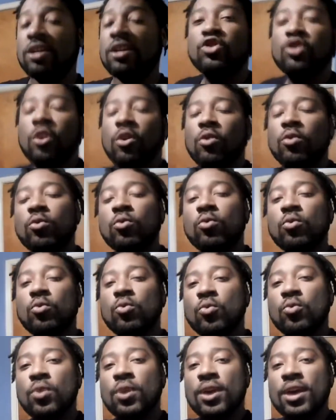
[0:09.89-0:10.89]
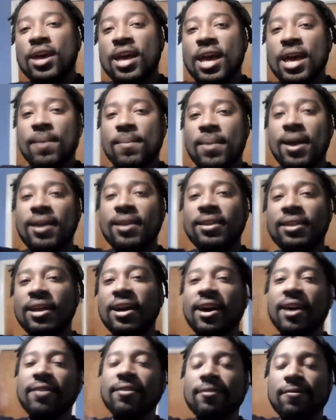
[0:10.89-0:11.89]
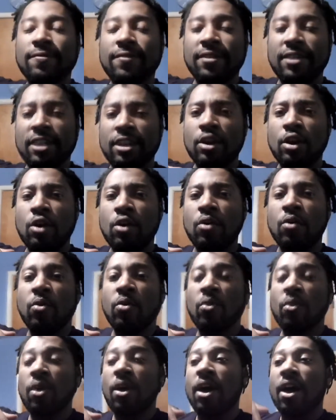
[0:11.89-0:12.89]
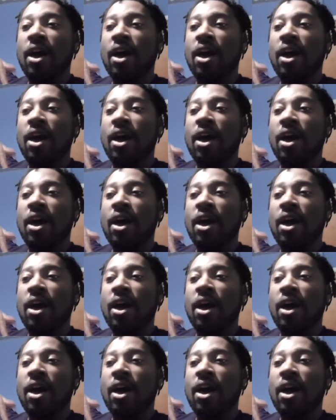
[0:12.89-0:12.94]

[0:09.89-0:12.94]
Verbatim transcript: So in my other video,